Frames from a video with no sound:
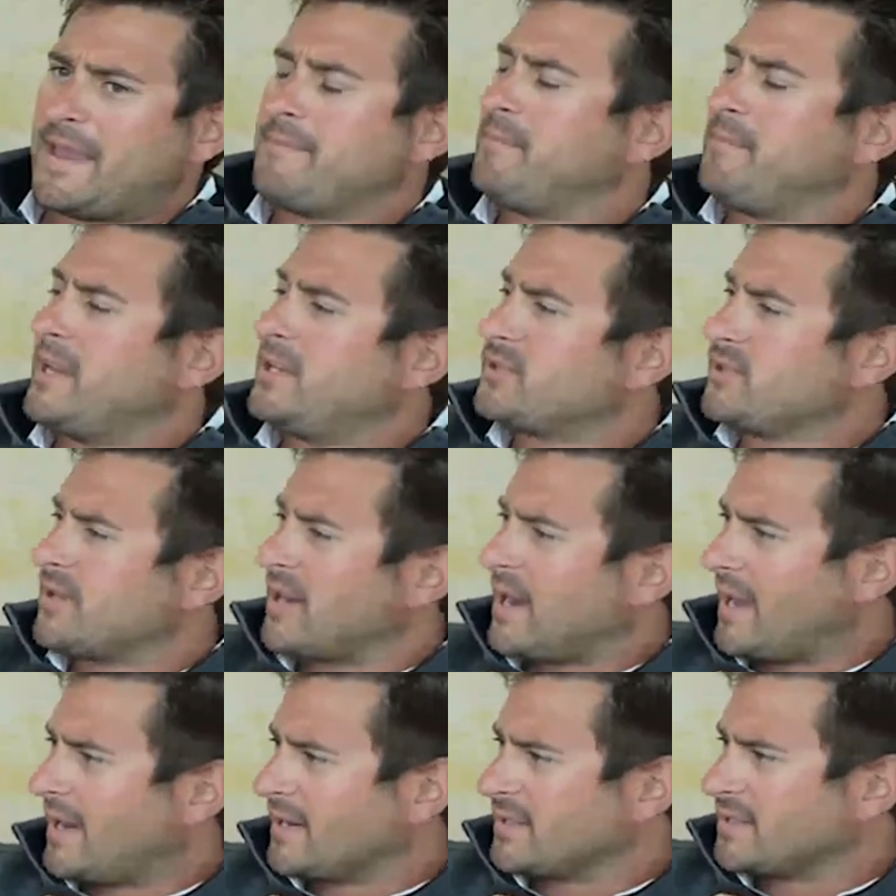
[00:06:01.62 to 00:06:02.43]
major
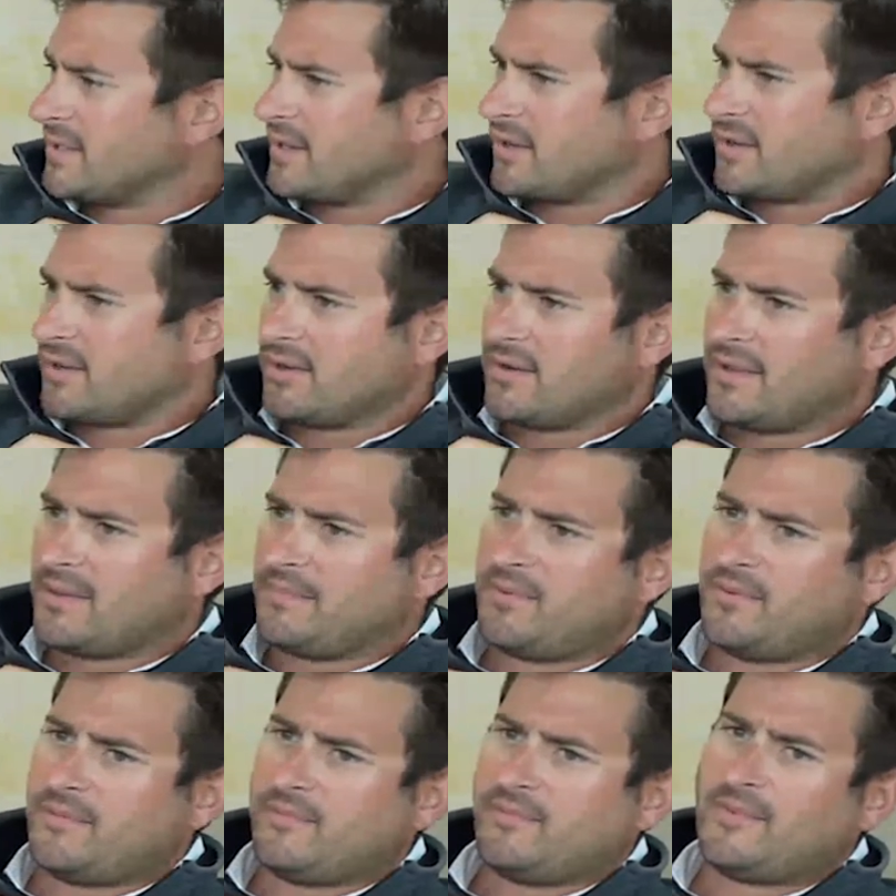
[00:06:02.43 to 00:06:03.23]
hacks that occur, they
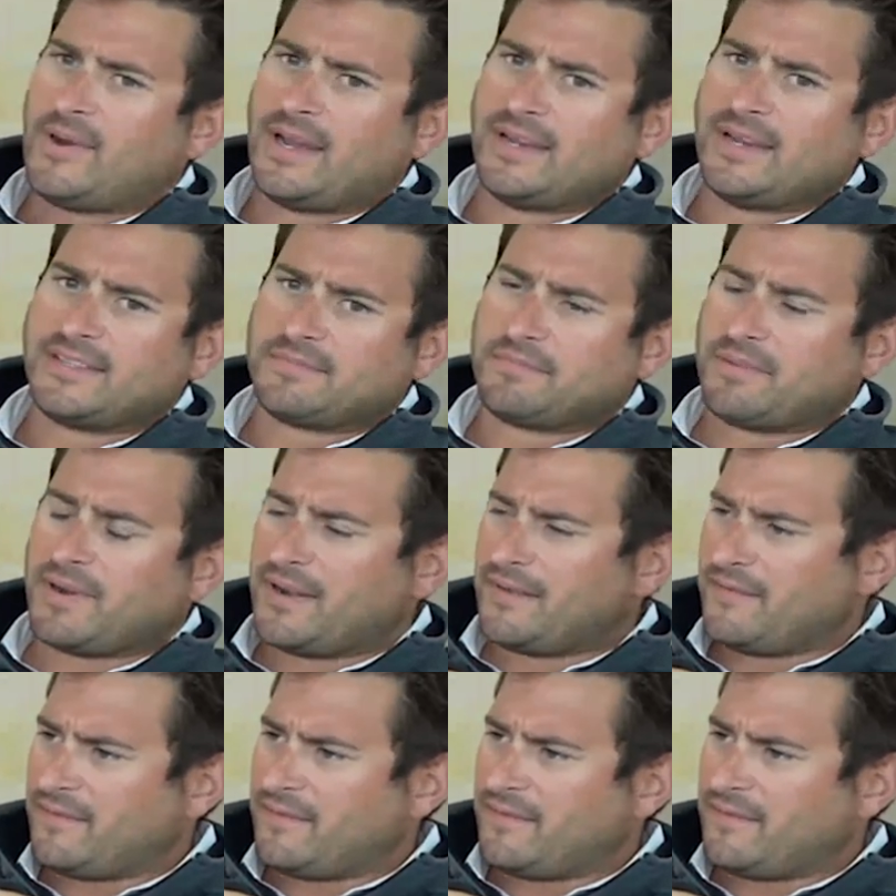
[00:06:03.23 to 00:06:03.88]
put widespread